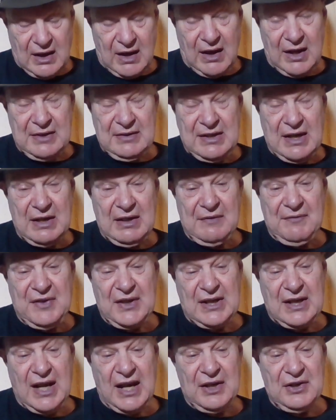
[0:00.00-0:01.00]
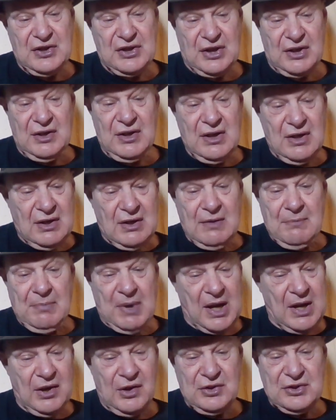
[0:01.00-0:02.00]
identification
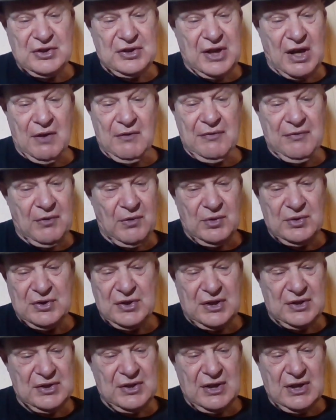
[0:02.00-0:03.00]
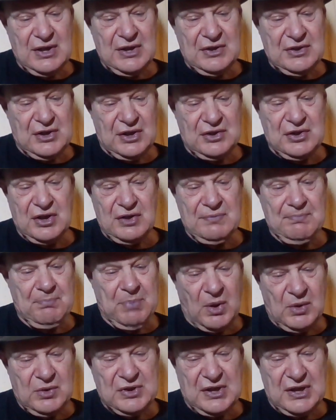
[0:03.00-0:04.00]
by hostile forces such as
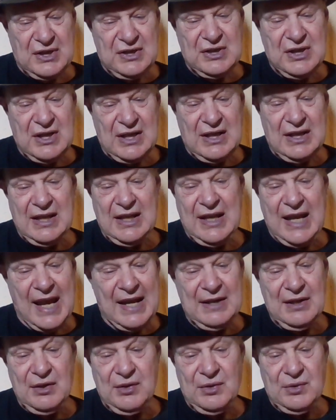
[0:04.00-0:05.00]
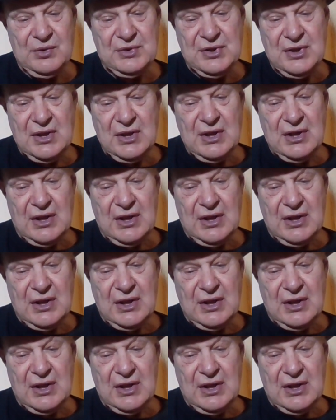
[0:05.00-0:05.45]
bosses, landlords,